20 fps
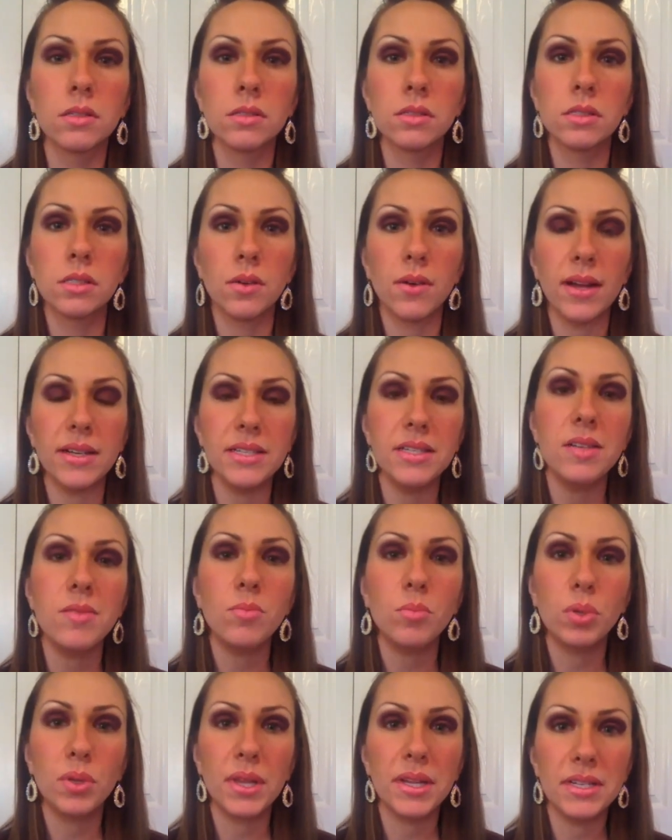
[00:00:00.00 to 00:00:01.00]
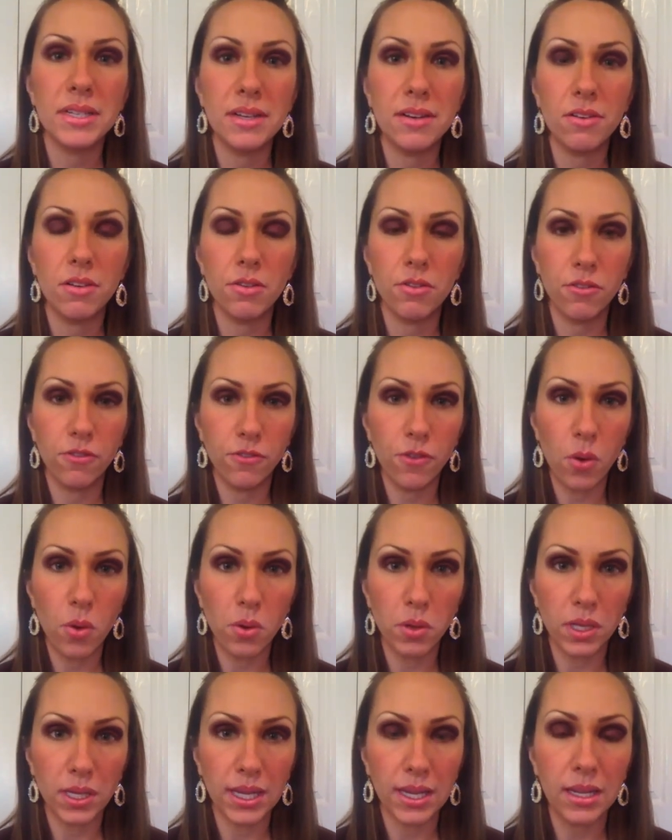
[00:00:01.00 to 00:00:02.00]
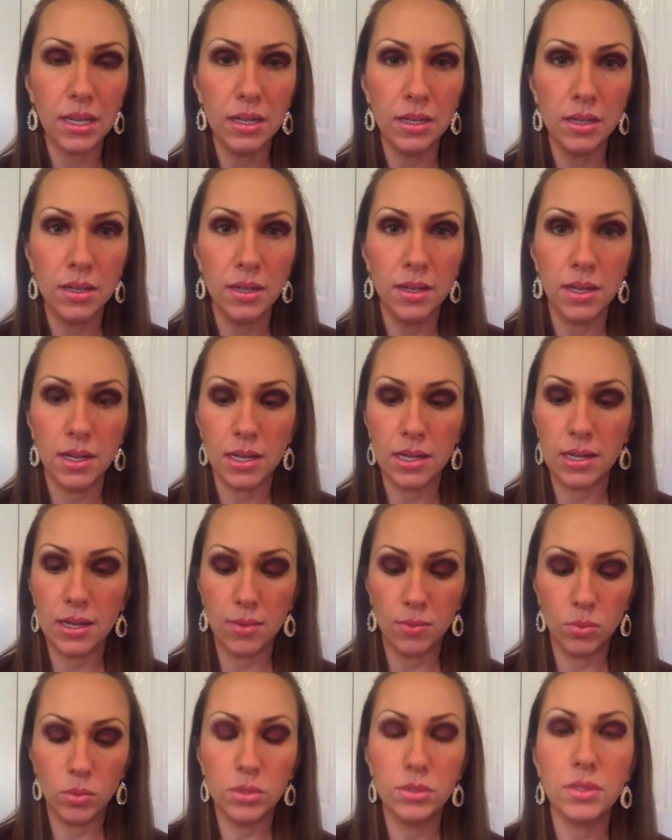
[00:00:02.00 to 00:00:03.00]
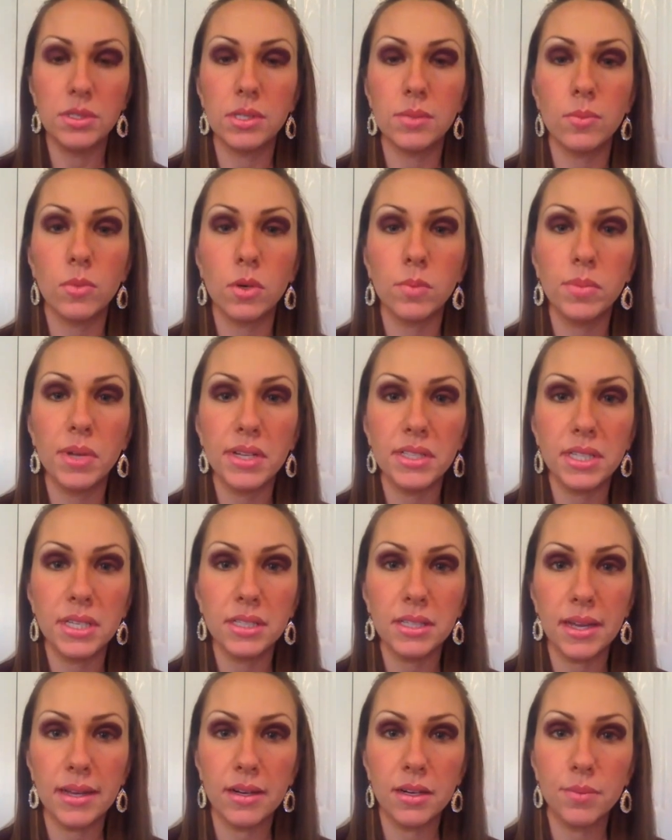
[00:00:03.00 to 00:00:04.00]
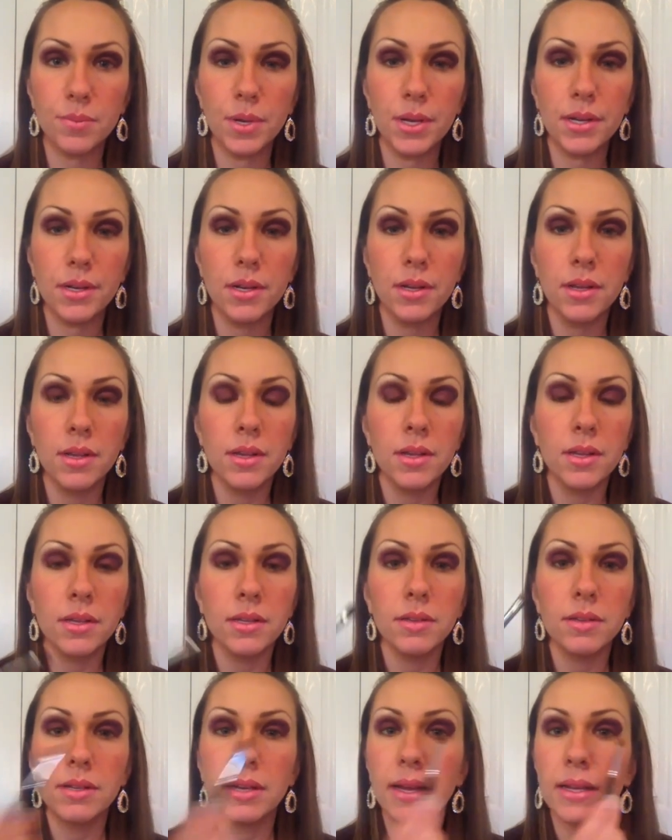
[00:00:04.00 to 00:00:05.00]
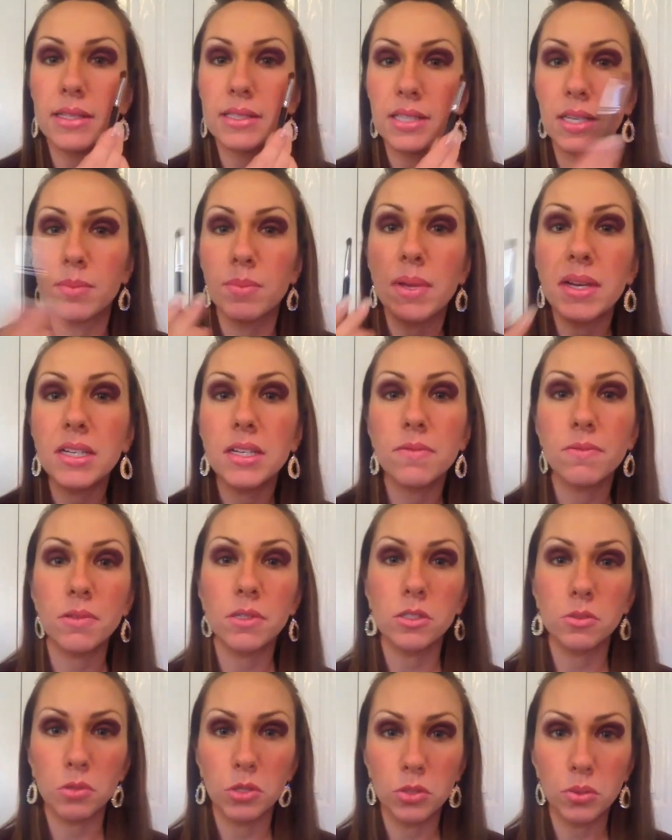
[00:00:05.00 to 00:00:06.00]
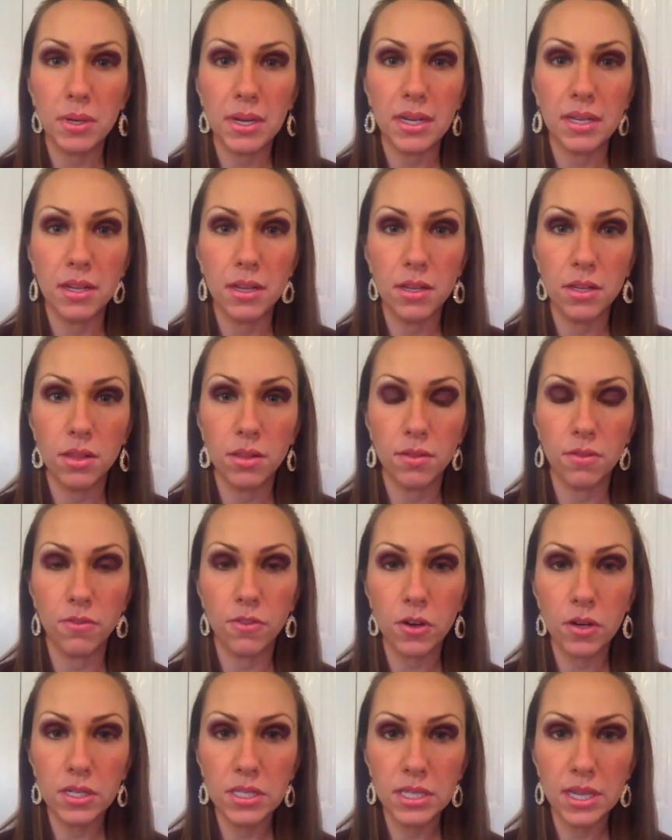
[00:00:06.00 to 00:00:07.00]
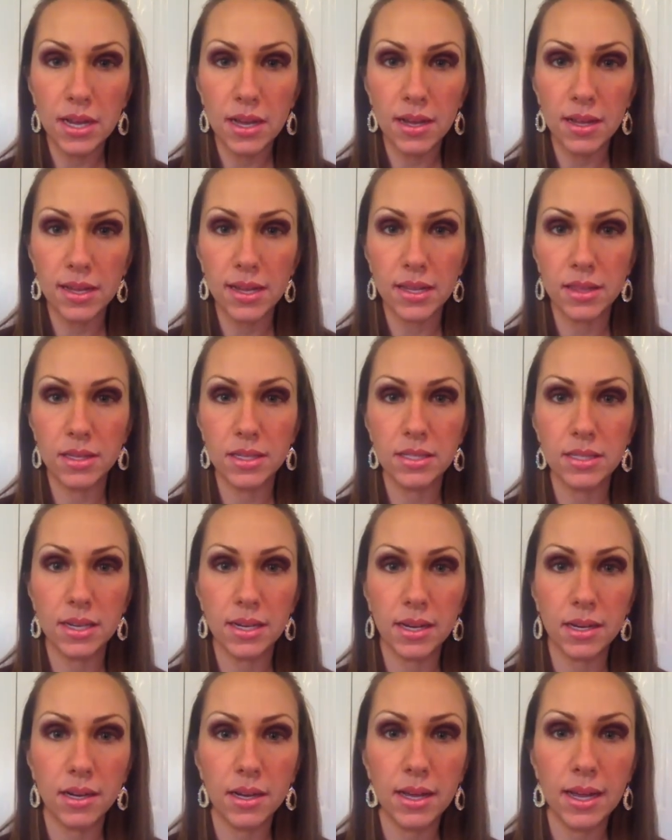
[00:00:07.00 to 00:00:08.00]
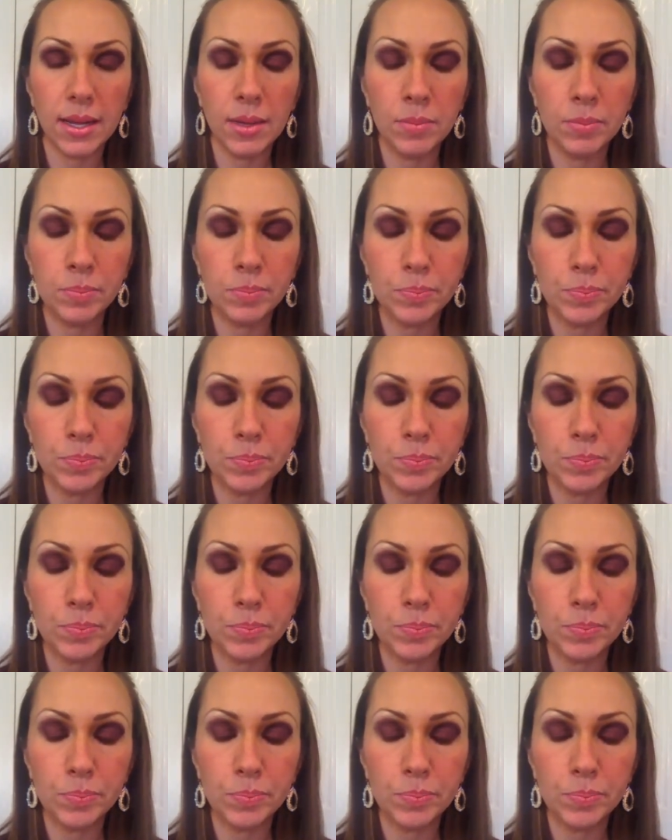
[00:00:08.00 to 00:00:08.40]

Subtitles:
So I didn't blend it fully. We'll do some more blending later, but you can kind of see a big difference between the first eye and the second eye.